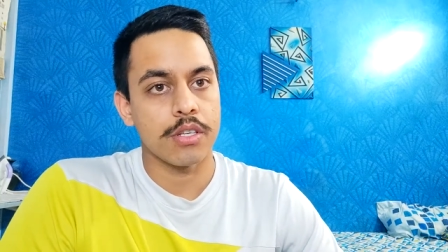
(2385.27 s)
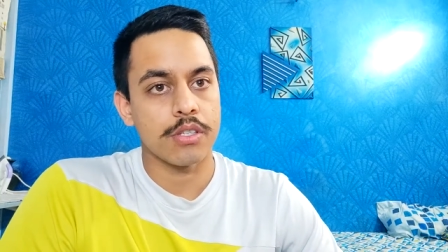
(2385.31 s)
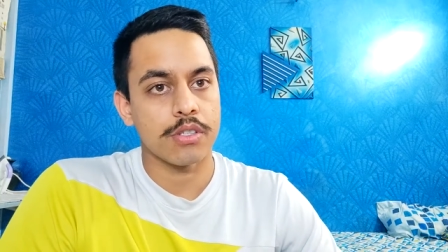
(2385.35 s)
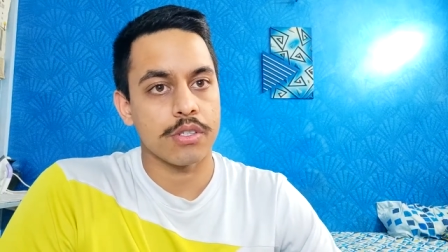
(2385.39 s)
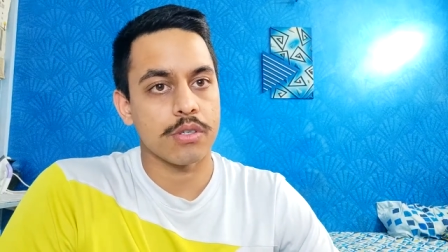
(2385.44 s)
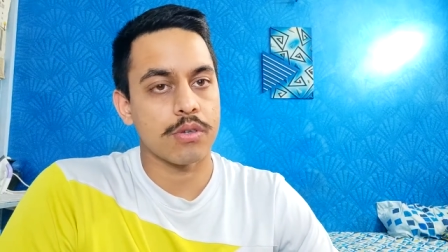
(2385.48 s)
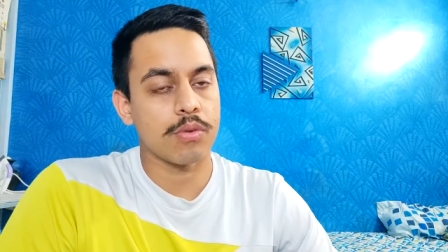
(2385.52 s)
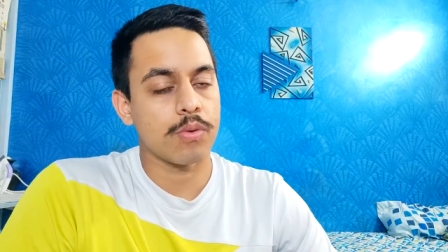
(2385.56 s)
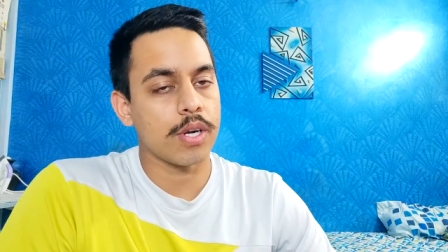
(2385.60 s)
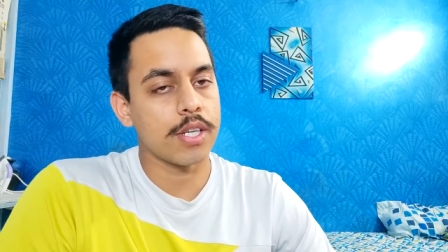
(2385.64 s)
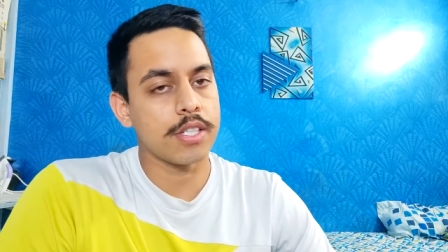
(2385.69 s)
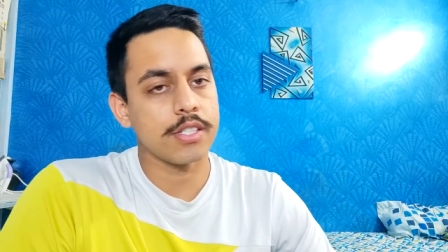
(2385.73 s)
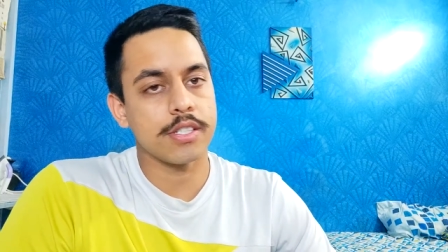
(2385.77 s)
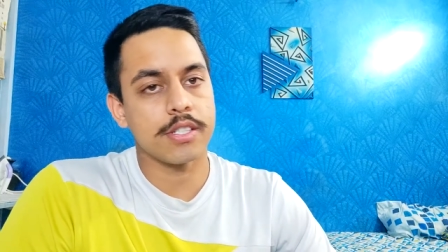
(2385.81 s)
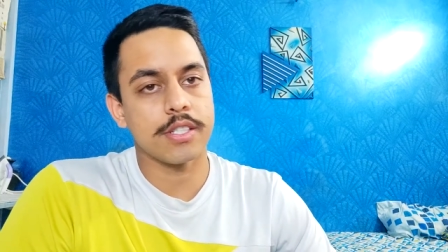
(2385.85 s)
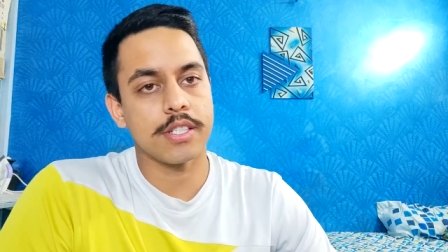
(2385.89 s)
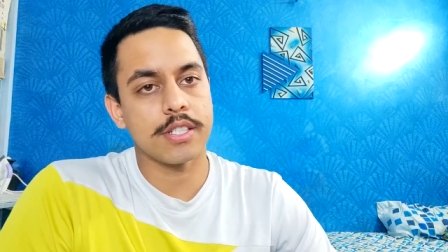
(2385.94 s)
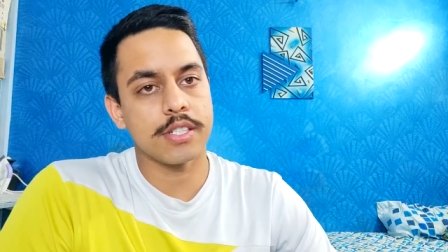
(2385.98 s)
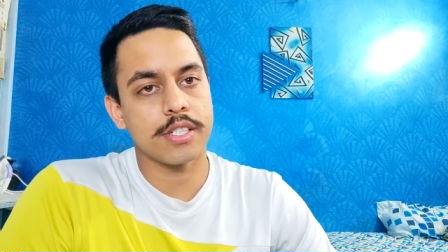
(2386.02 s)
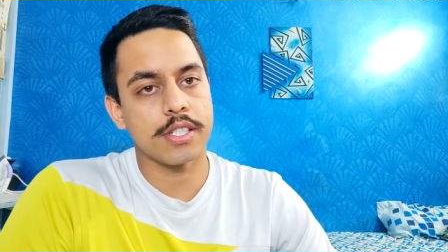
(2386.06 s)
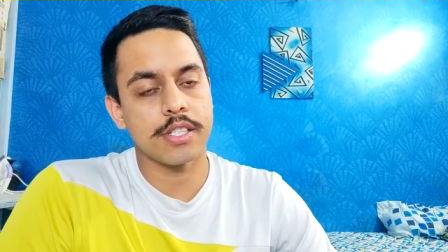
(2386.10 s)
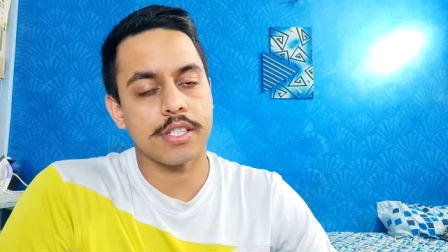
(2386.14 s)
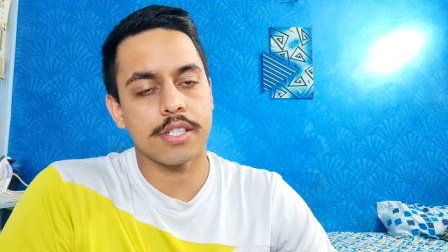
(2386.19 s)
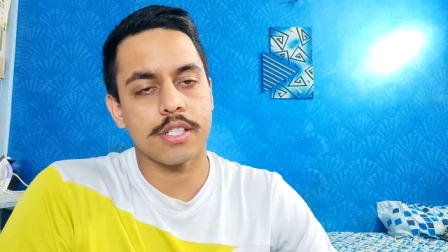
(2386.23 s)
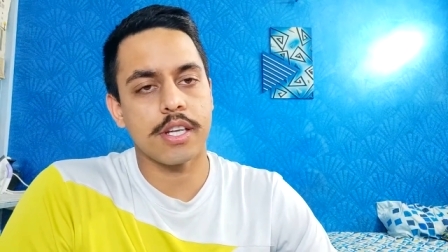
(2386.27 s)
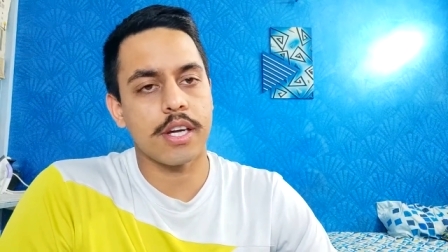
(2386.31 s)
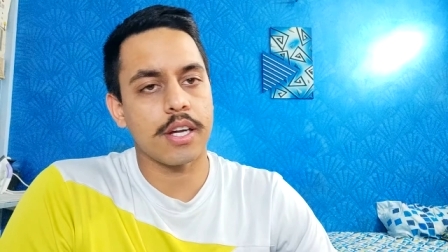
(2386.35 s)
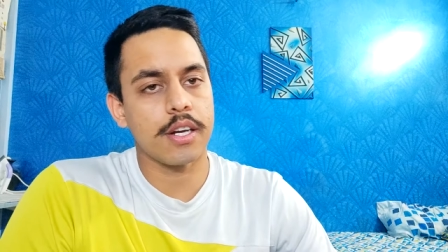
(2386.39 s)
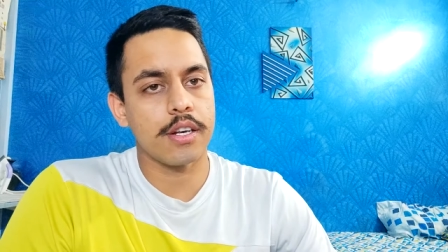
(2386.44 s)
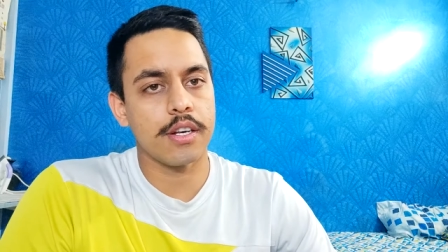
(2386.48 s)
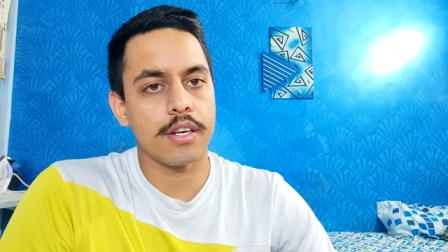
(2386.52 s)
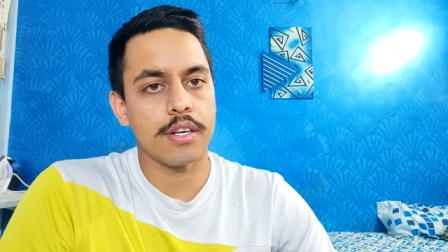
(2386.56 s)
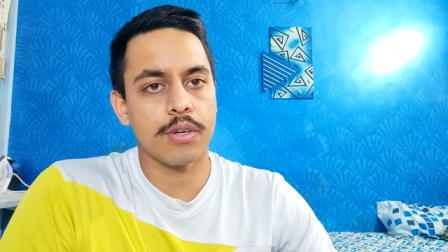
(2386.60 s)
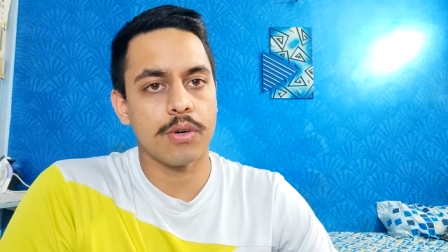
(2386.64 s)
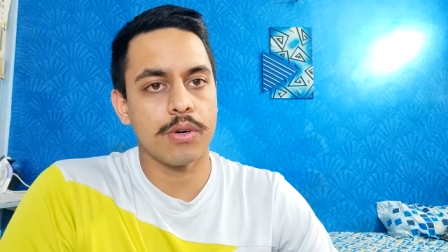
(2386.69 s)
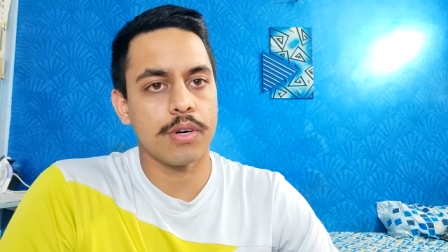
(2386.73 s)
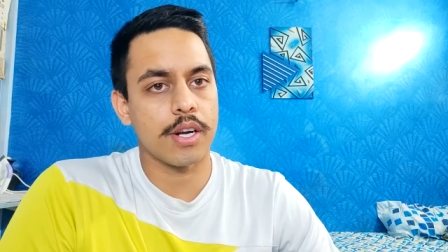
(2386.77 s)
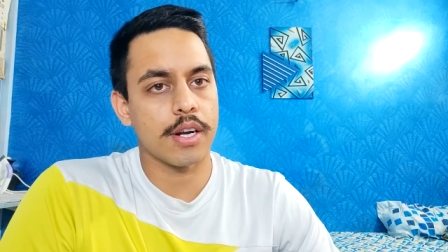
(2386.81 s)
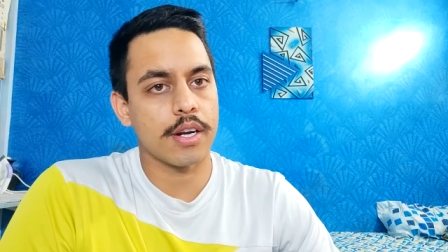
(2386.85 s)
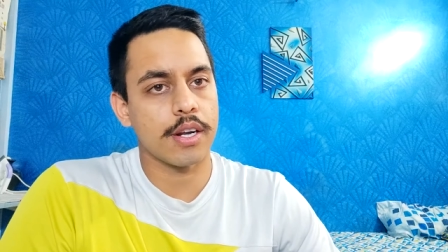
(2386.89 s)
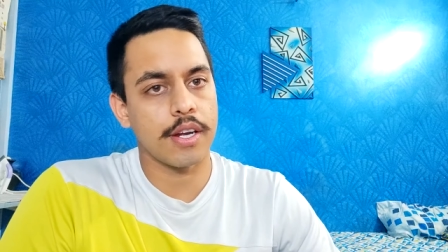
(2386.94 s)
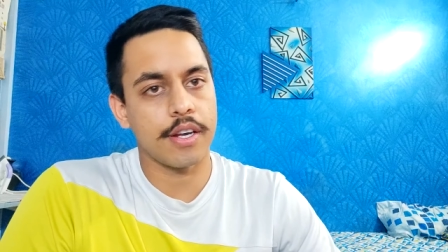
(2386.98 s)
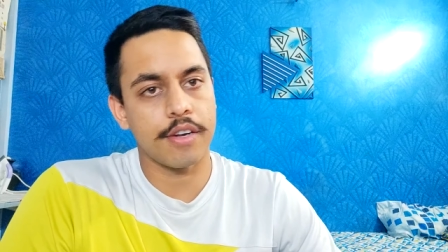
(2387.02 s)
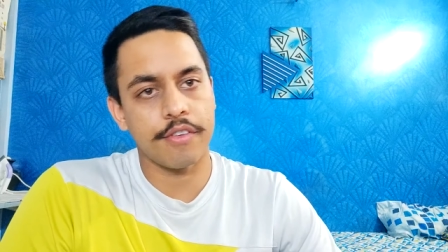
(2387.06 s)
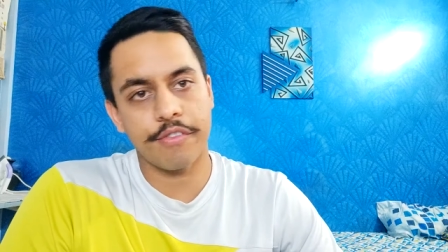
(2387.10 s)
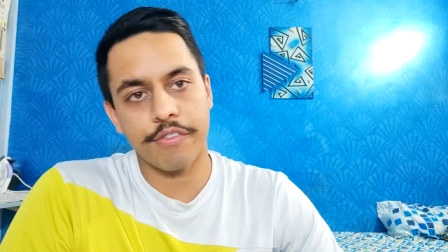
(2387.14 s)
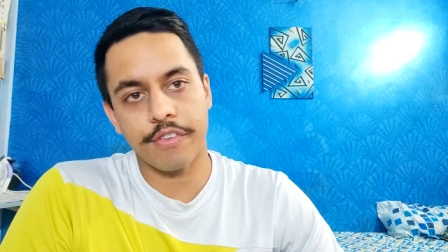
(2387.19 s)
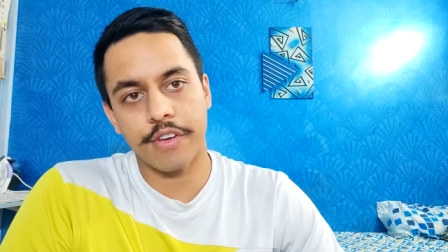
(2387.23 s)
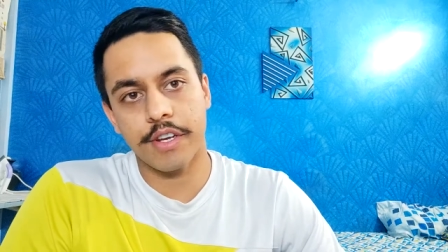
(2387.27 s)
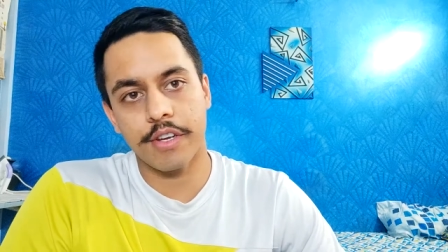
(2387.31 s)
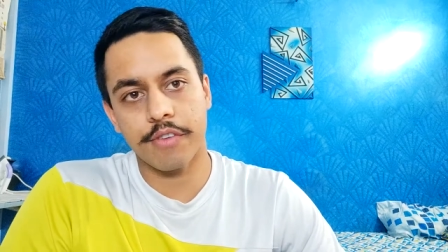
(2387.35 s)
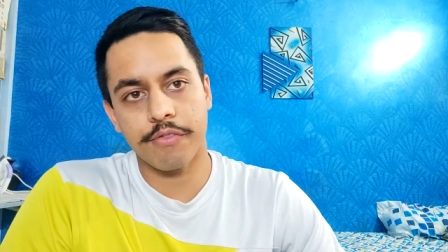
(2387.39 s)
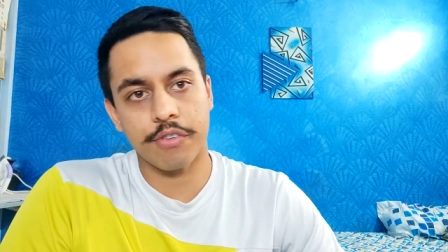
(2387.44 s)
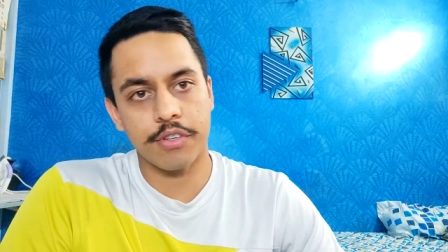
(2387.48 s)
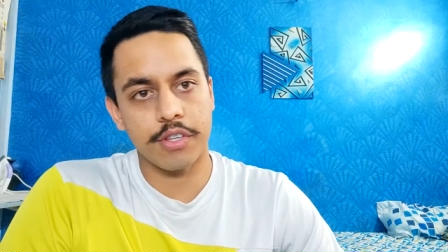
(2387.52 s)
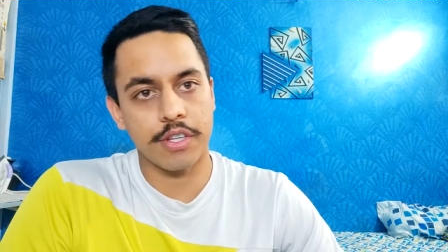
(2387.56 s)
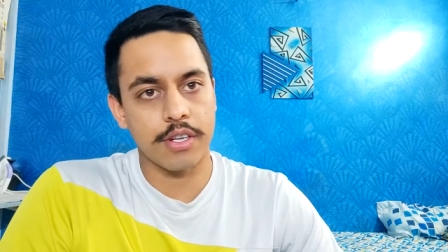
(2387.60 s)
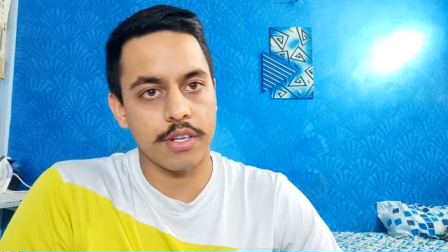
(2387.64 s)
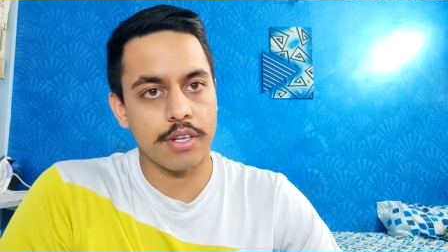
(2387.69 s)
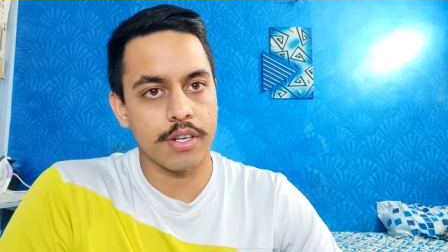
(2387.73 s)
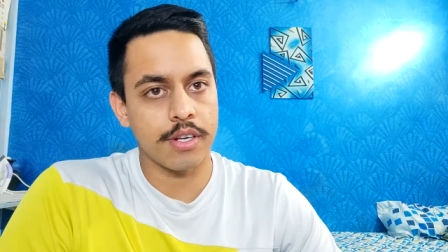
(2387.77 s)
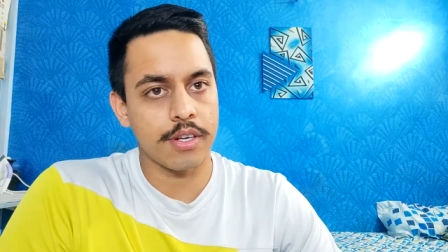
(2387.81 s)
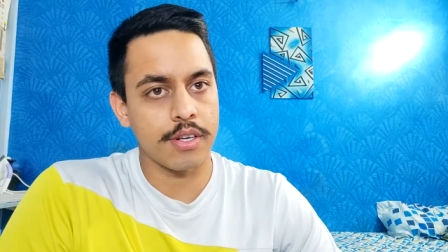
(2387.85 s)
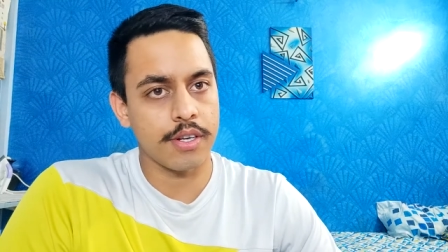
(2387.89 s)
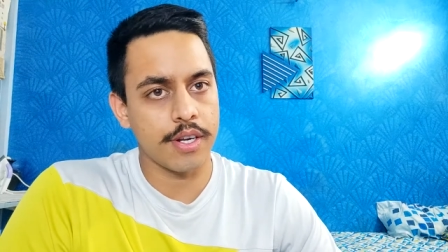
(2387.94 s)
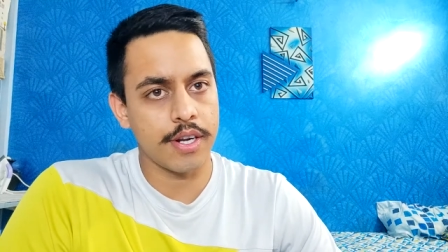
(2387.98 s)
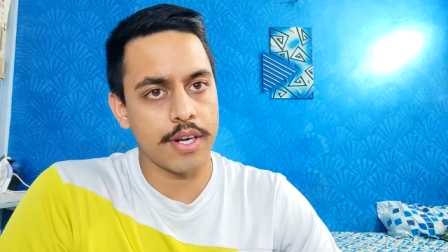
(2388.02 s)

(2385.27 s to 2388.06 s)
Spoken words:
So once this is done, you are again free for the